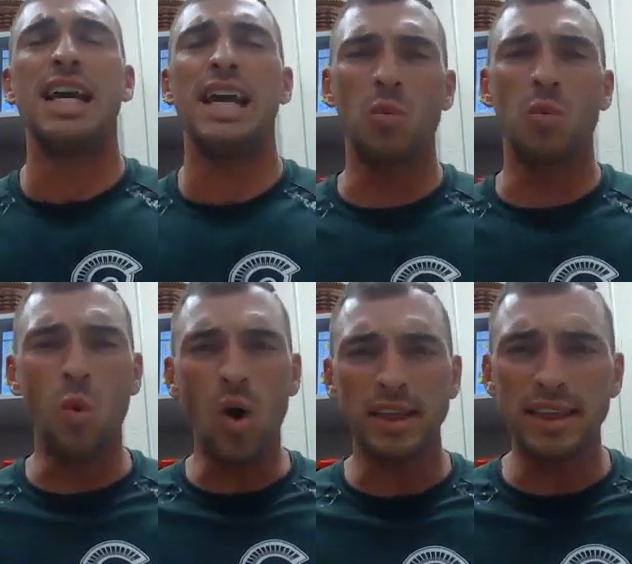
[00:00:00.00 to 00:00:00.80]
and
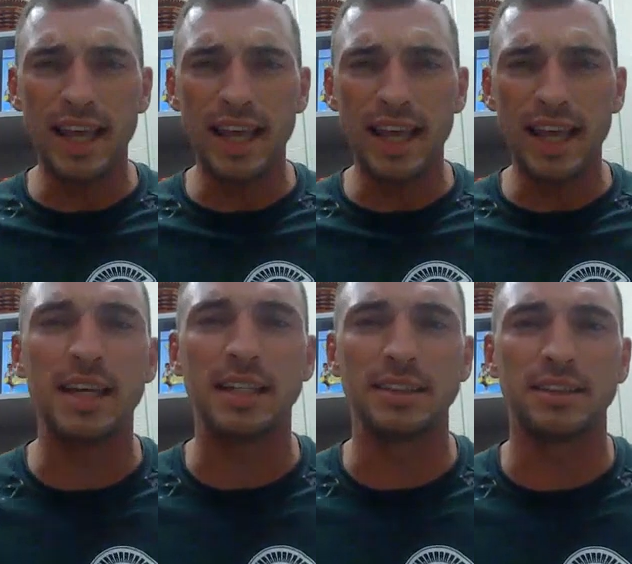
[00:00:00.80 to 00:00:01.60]
what that
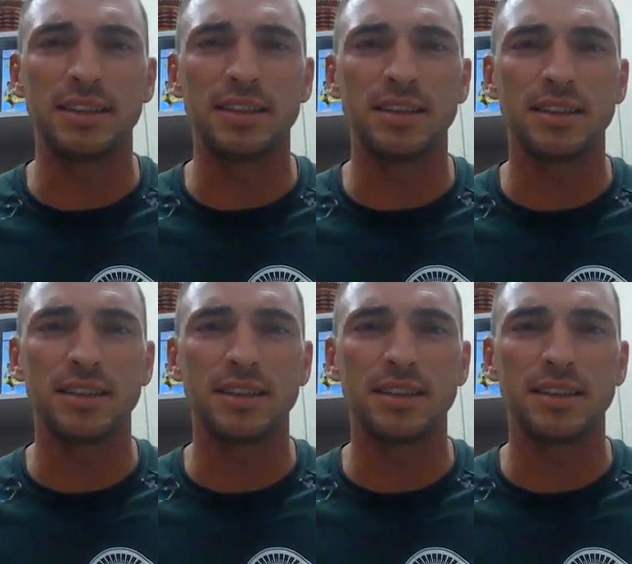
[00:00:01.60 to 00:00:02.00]
means.